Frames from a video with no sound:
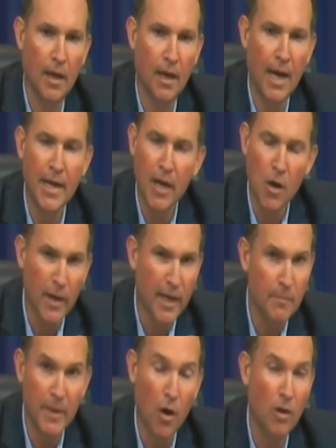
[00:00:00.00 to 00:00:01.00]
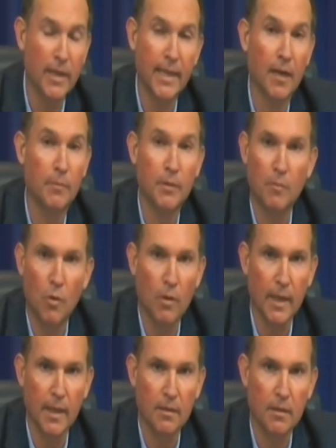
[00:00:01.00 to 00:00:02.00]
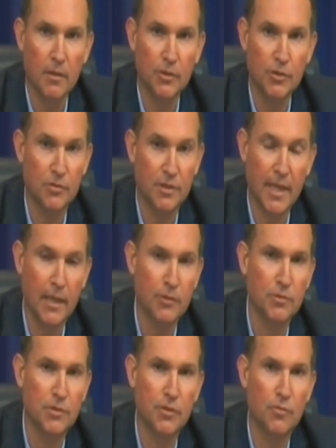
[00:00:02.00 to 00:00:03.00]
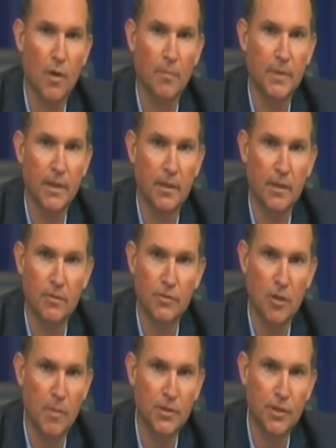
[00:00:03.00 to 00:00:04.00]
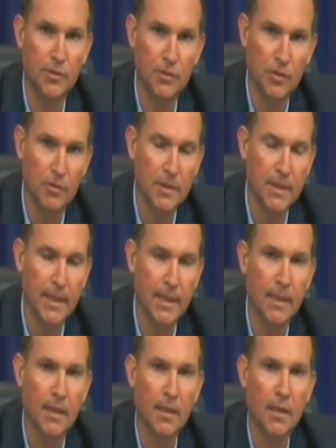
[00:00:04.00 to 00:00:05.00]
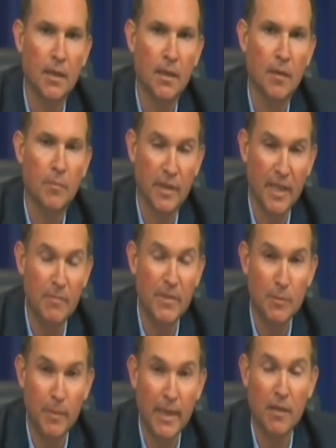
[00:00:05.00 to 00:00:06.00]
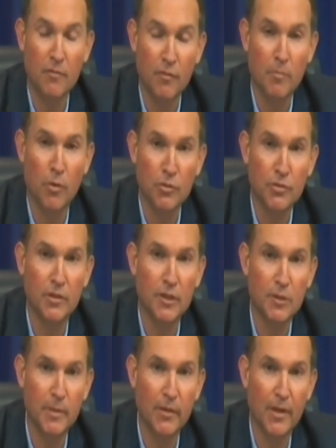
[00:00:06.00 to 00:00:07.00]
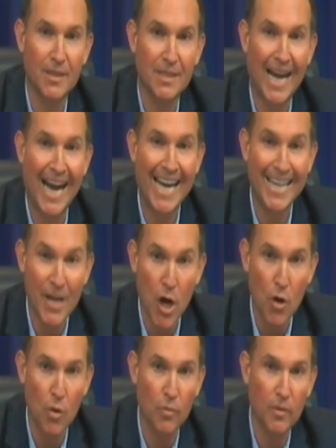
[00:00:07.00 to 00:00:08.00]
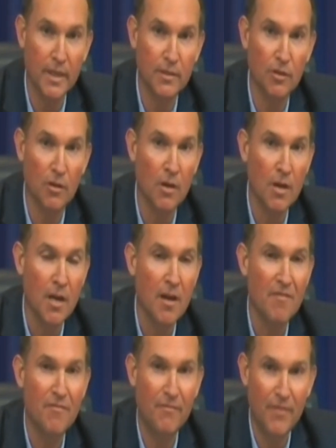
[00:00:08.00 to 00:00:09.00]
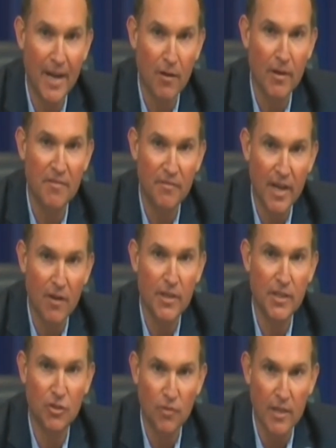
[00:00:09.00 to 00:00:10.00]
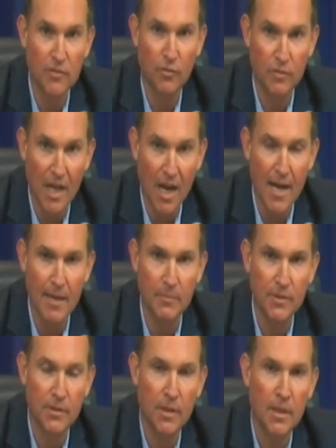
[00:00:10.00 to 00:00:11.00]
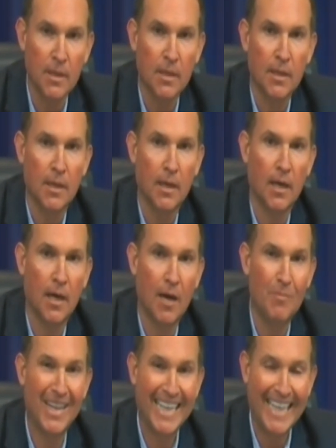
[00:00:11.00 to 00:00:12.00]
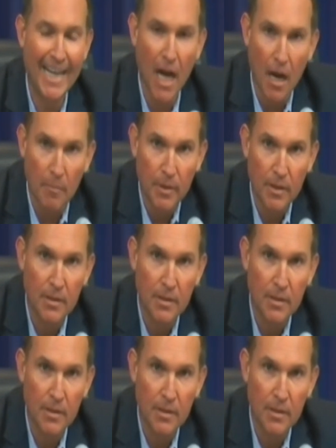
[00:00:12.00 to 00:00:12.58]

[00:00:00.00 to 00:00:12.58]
I know it can be hard to get up in the morning because your schedule's disrupted and there's so much uncertainty. Believe me, speaking from personal experience, I know these are very, very stressful times. But get up,